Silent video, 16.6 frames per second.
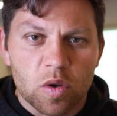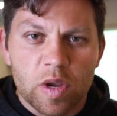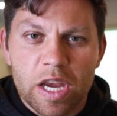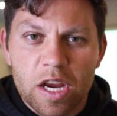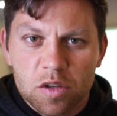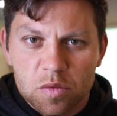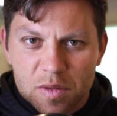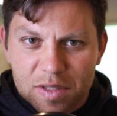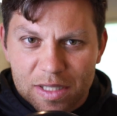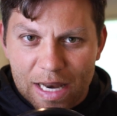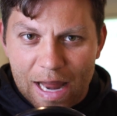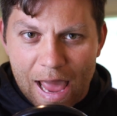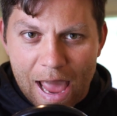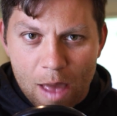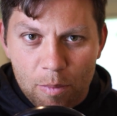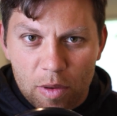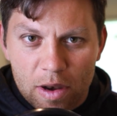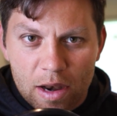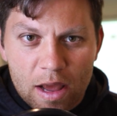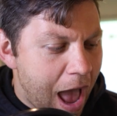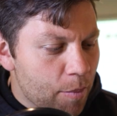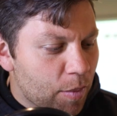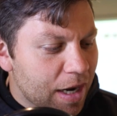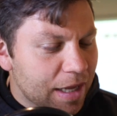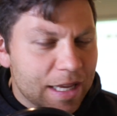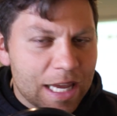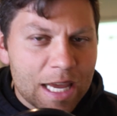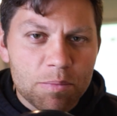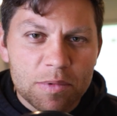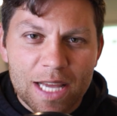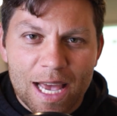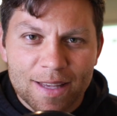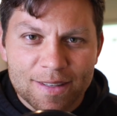So here's what's gonna happen. I'm gonna
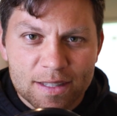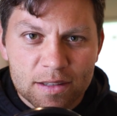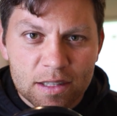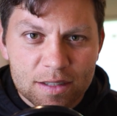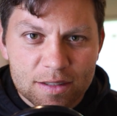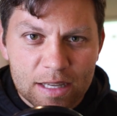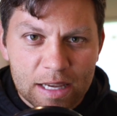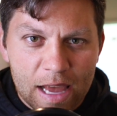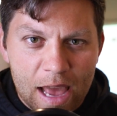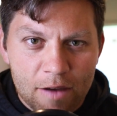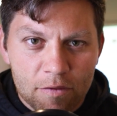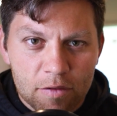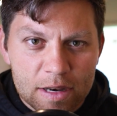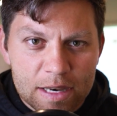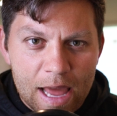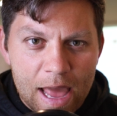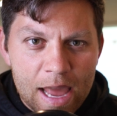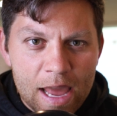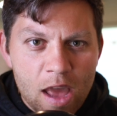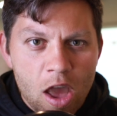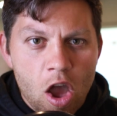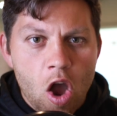keep testing this thing every day.